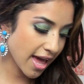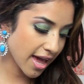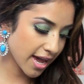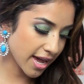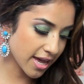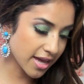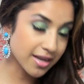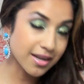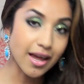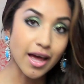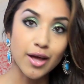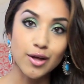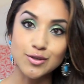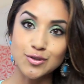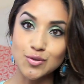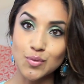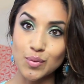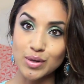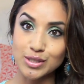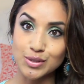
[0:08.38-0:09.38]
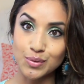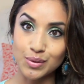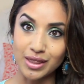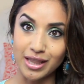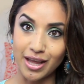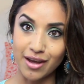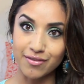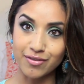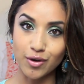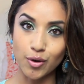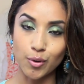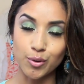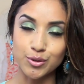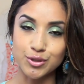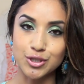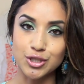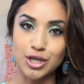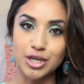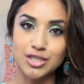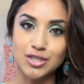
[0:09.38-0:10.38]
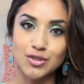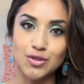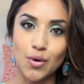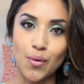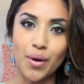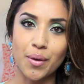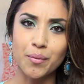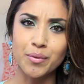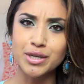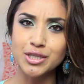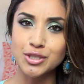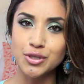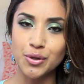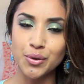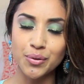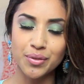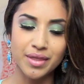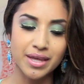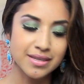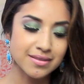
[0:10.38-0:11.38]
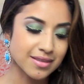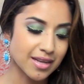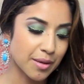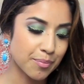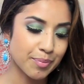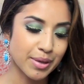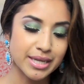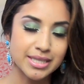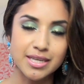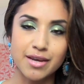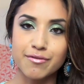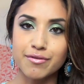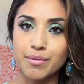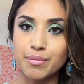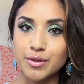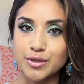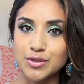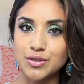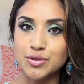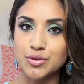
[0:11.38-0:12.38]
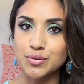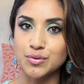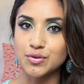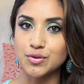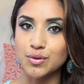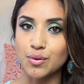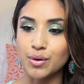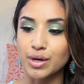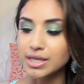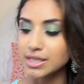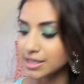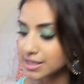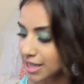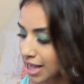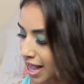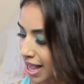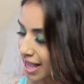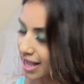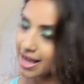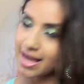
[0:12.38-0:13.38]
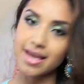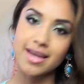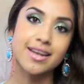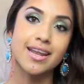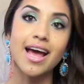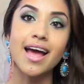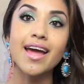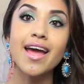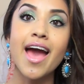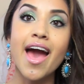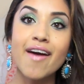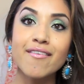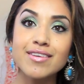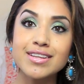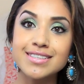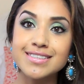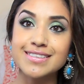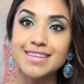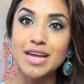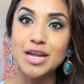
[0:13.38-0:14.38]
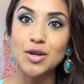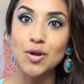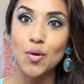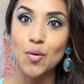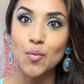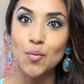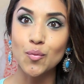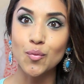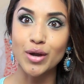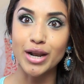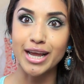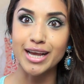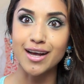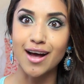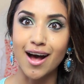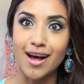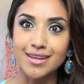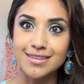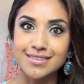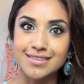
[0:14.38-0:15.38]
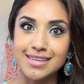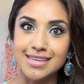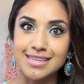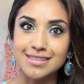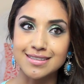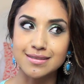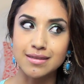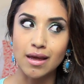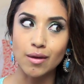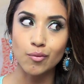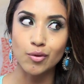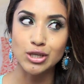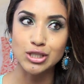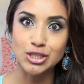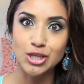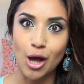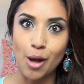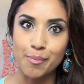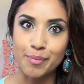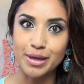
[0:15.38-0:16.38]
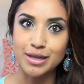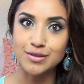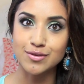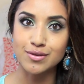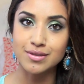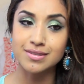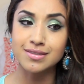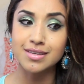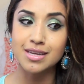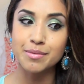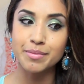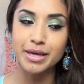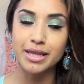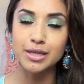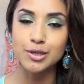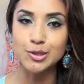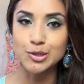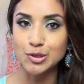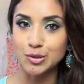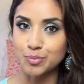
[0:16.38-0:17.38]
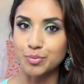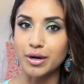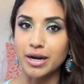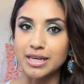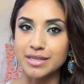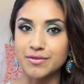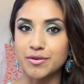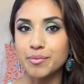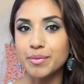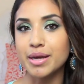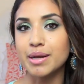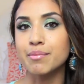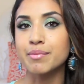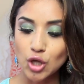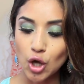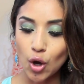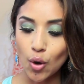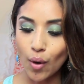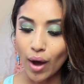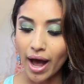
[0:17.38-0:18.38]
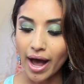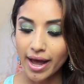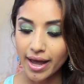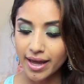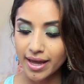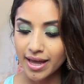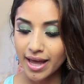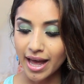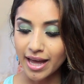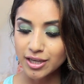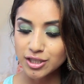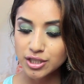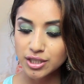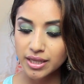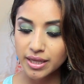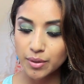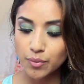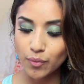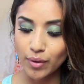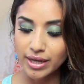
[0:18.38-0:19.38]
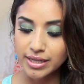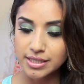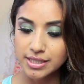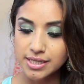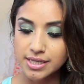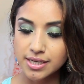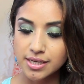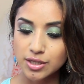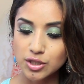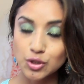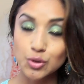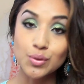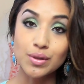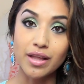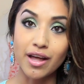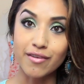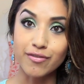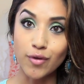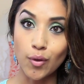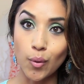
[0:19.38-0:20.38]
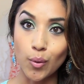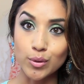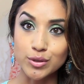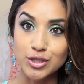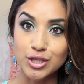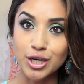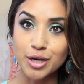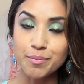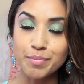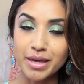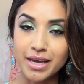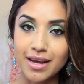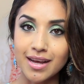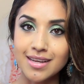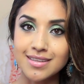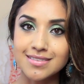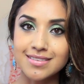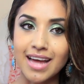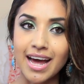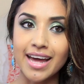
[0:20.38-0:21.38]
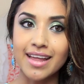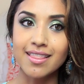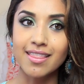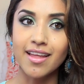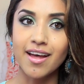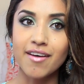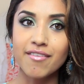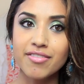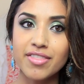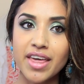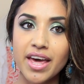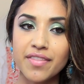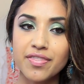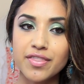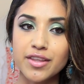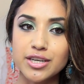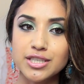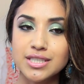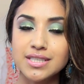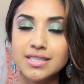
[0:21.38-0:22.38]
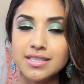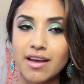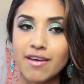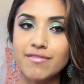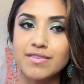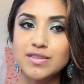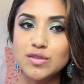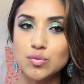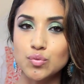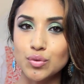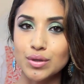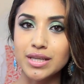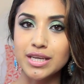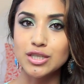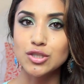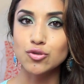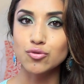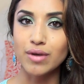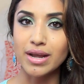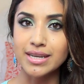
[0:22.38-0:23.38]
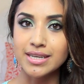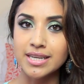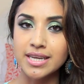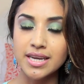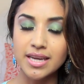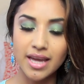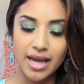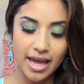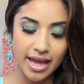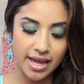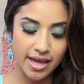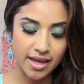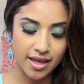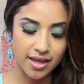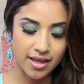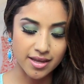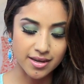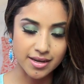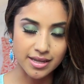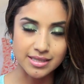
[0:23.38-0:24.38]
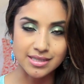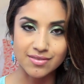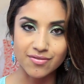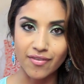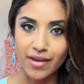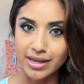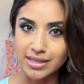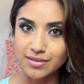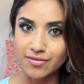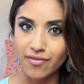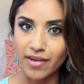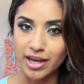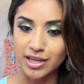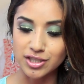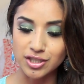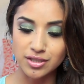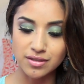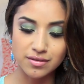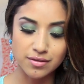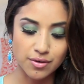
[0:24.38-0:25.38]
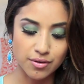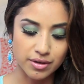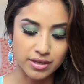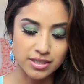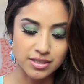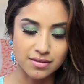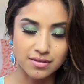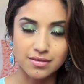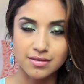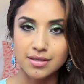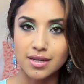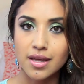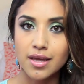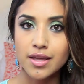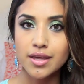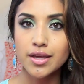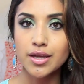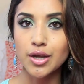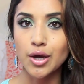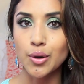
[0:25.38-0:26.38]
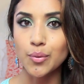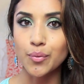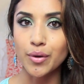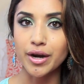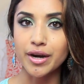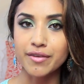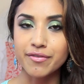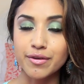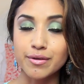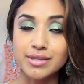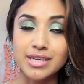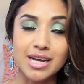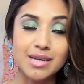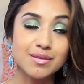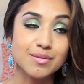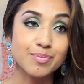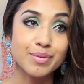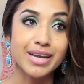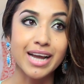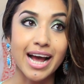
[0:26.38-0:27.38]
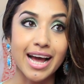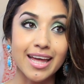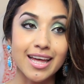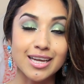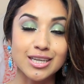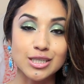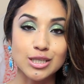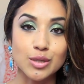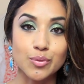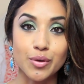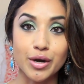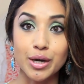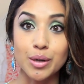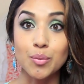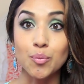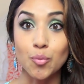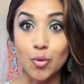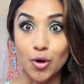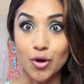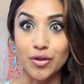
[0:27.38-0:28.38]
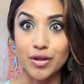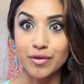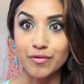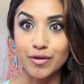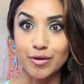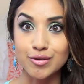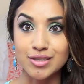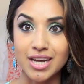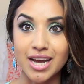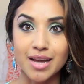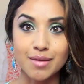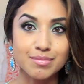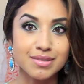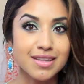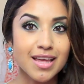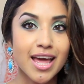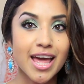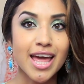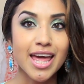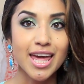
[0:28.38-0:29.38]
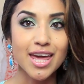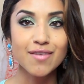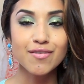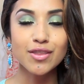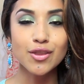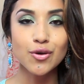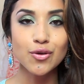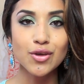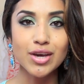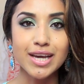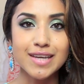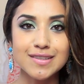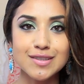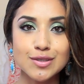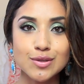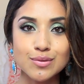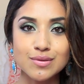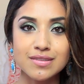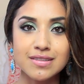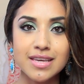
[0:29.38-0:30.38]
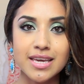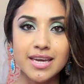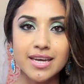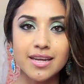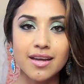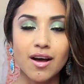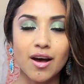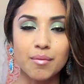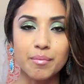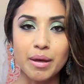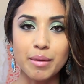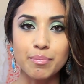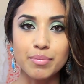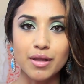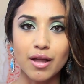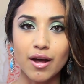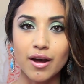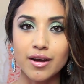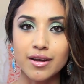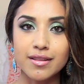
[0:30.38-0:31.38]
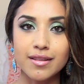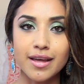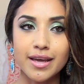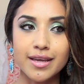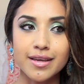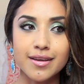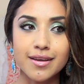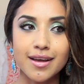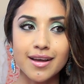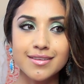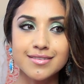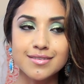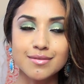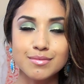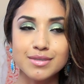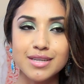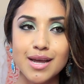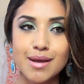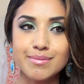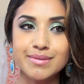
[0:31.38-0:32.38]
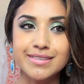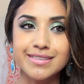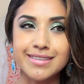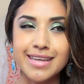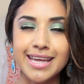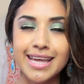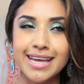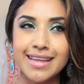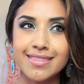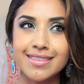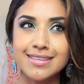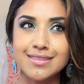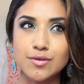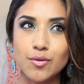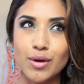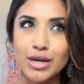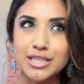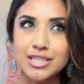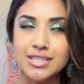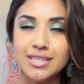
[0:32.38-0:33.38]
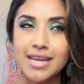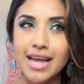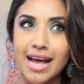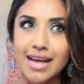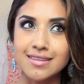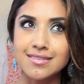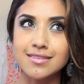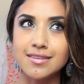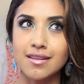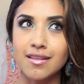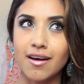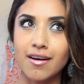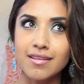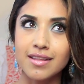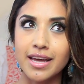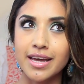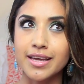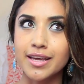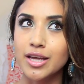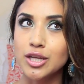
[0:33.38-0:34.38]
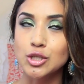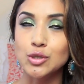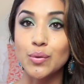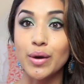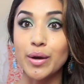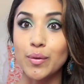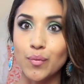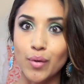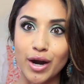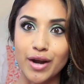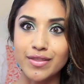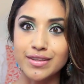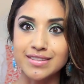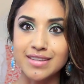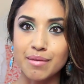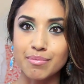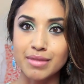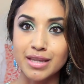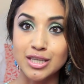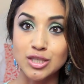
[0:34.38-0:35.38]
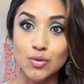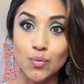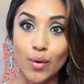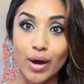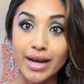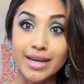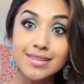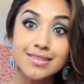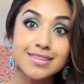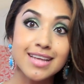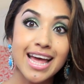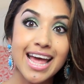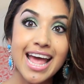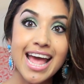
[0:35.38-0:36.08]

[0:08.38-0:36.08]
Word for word: and I also went to Love Culture so I want to show you things that I picked up from those two stores and I haven't seen what I got since I went shopping so this is gonna be a little surprise for me. So I actually went to Love Culture because I love that their stuff is really trendy and it's fast fashion so you can just you know wear it a few times but I actually wear it more than a few times even though you guys don't see it on my blog like sometimes because I get this question asked a lot like, do I wear the same thing twice?